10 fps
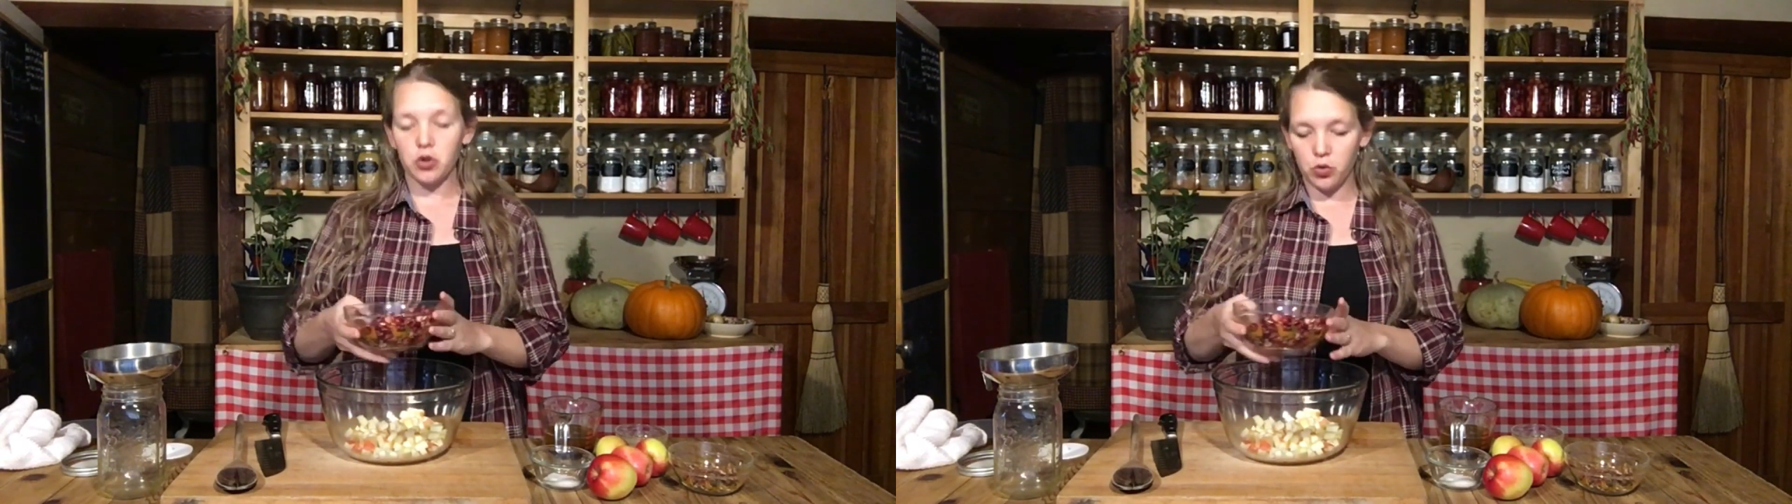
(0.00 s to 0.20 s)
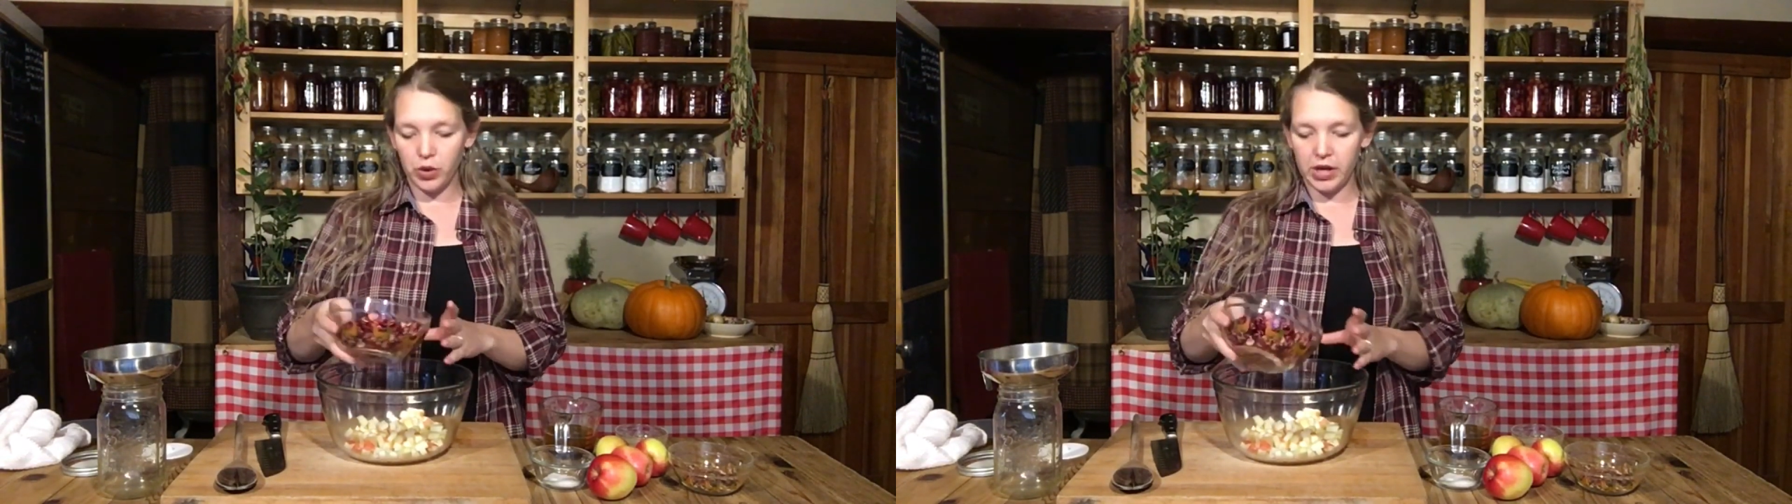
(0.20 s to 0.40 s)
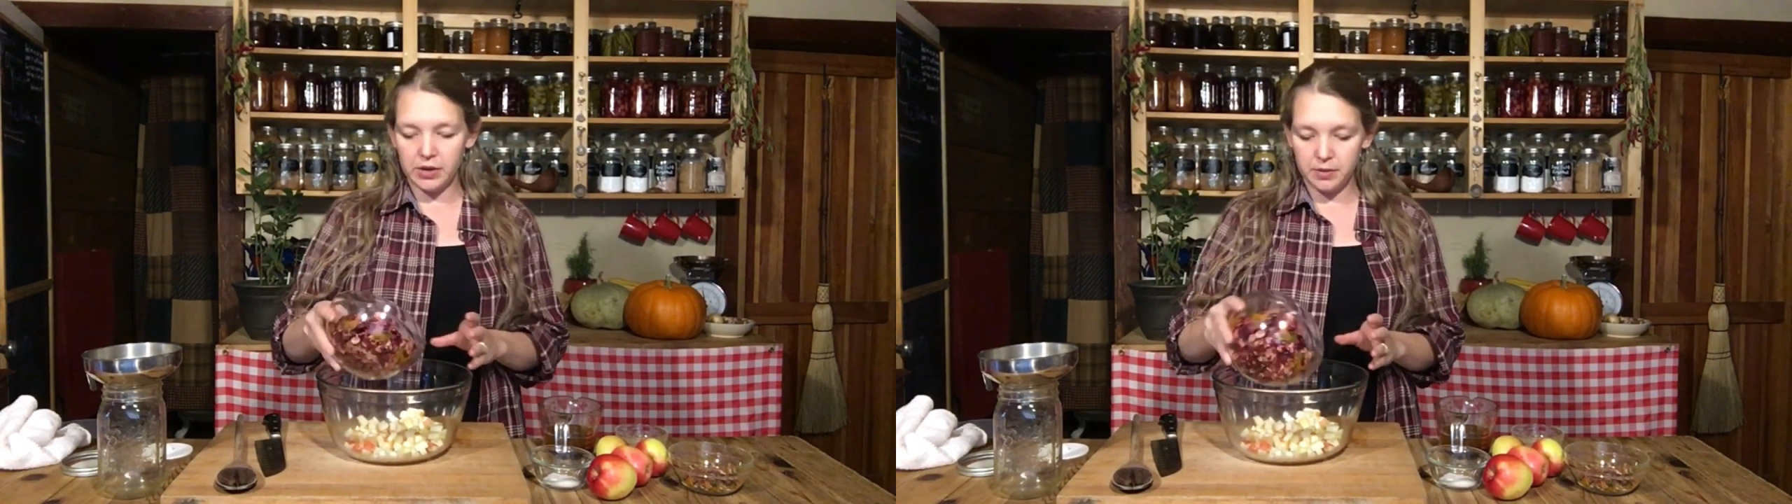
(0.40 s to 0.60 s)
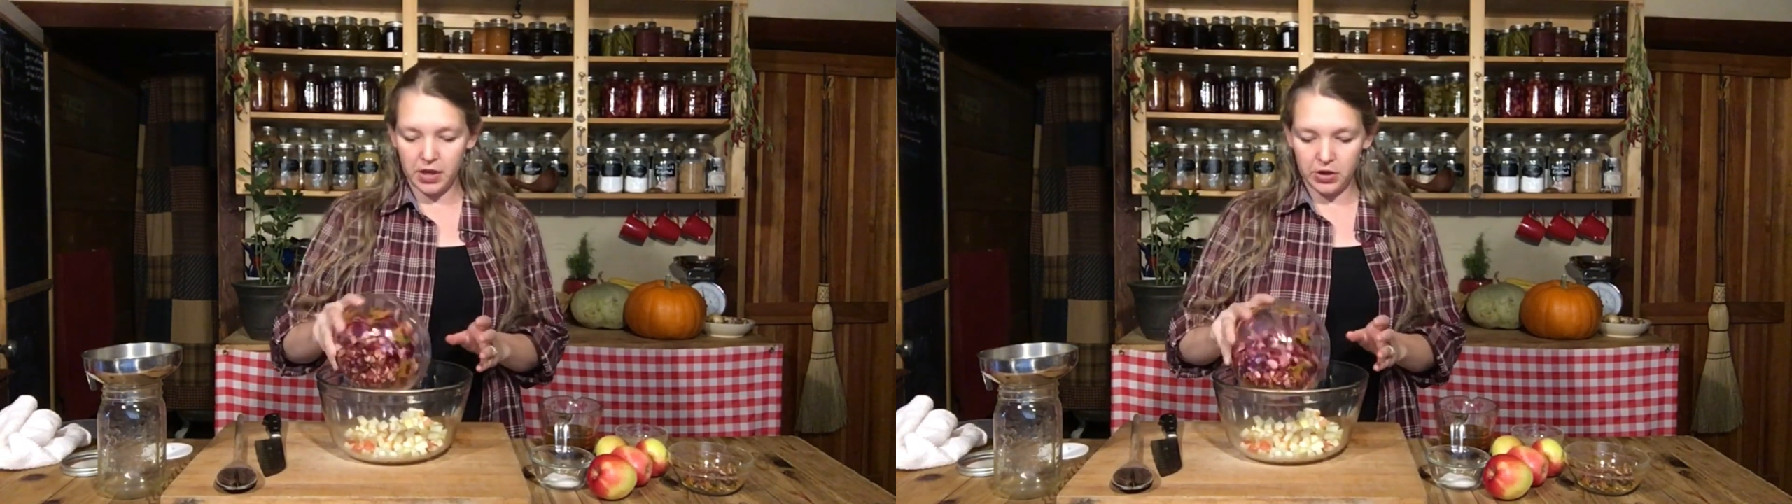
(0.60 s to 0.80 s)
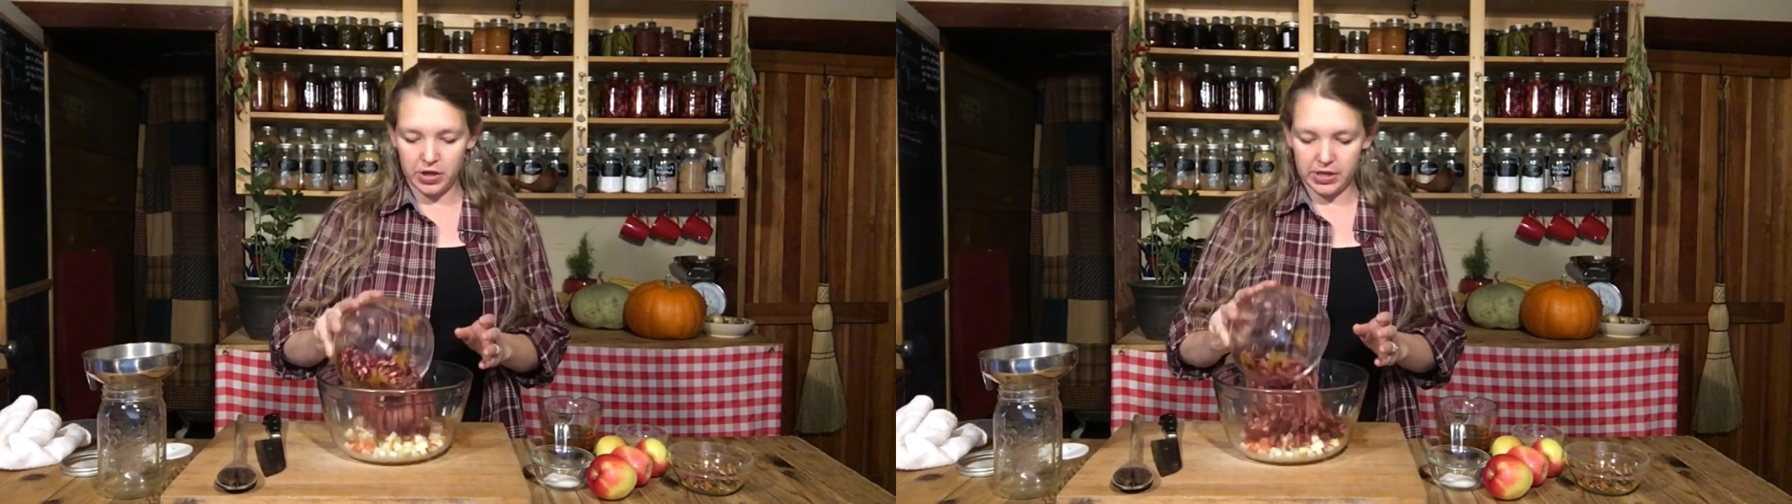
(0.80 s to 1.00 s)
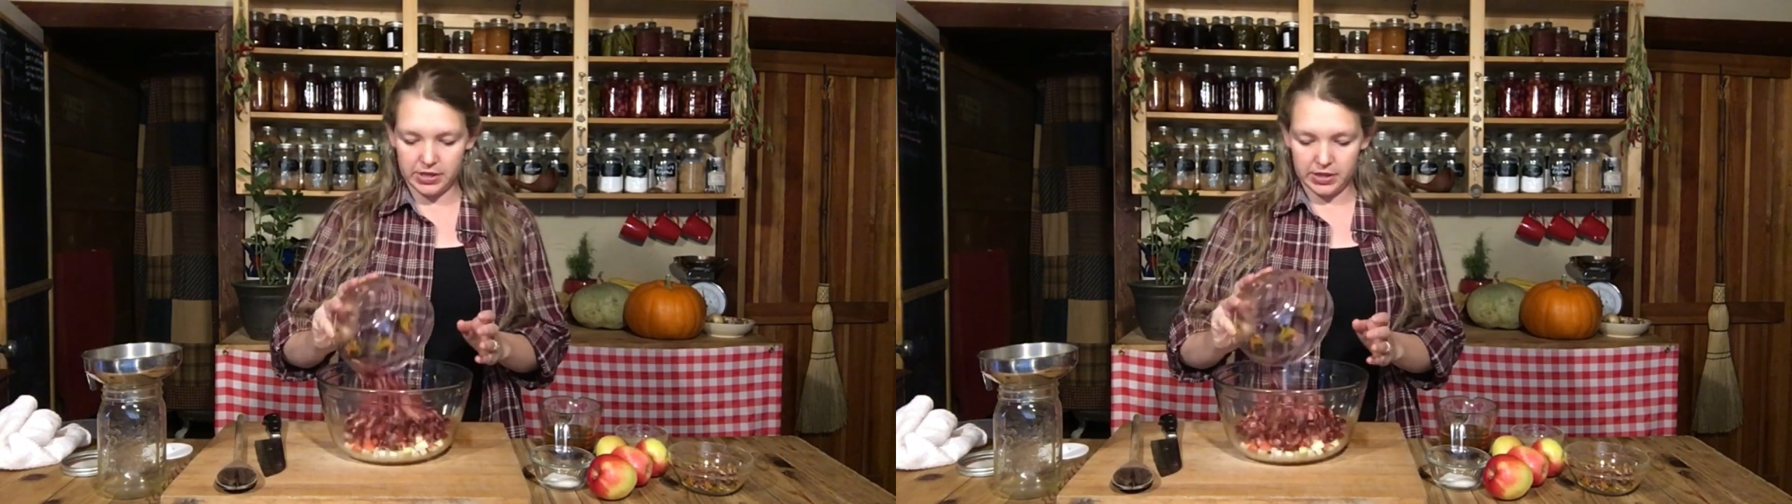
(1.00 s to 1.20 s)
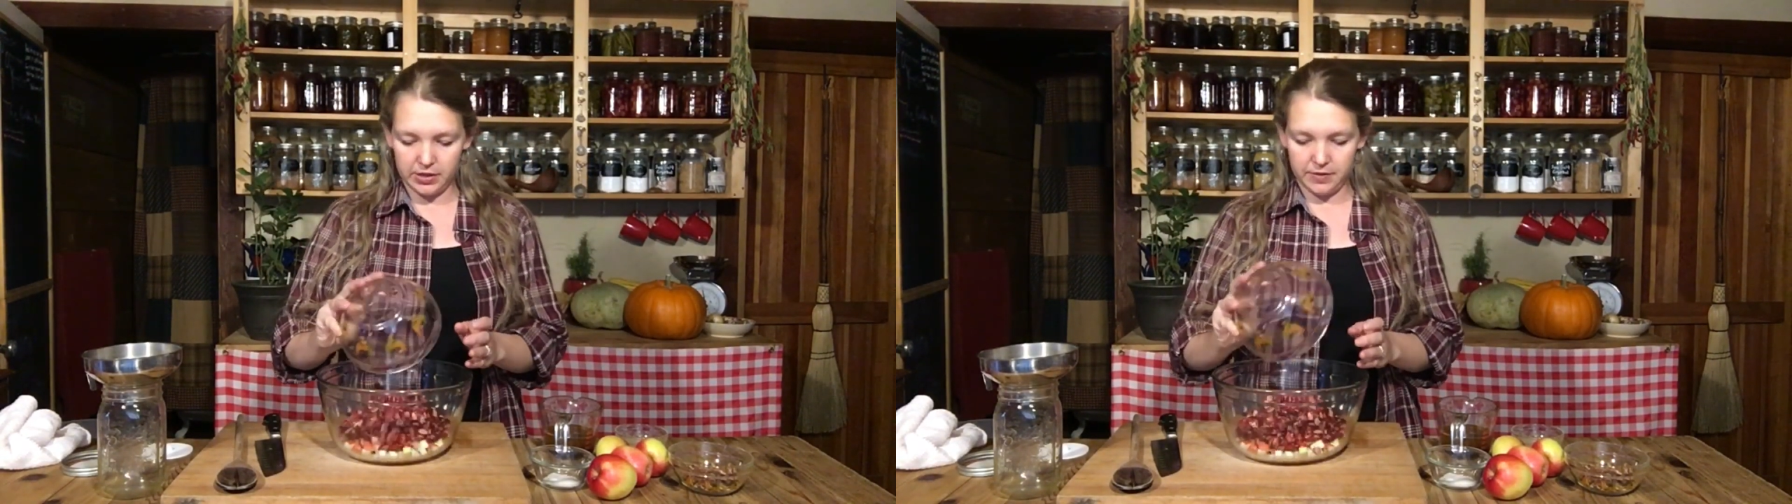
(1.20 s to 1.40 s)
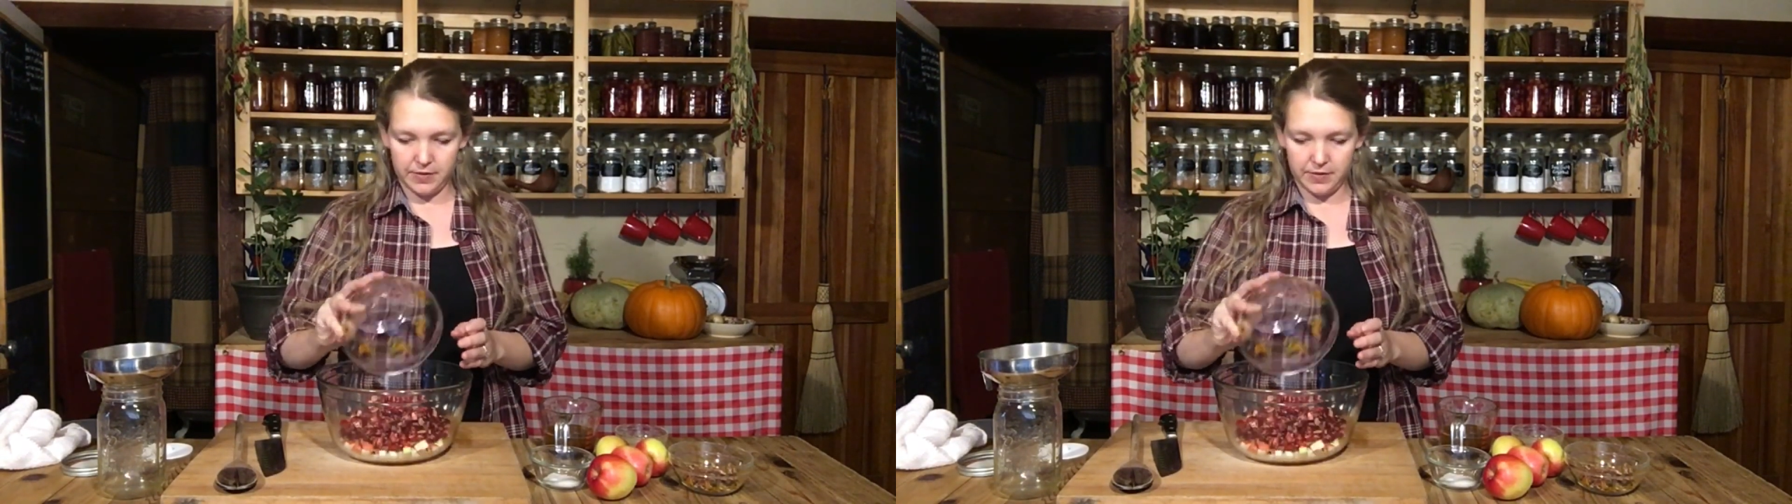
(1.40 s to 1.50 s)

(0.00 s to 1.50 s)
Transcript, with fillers: cranberries.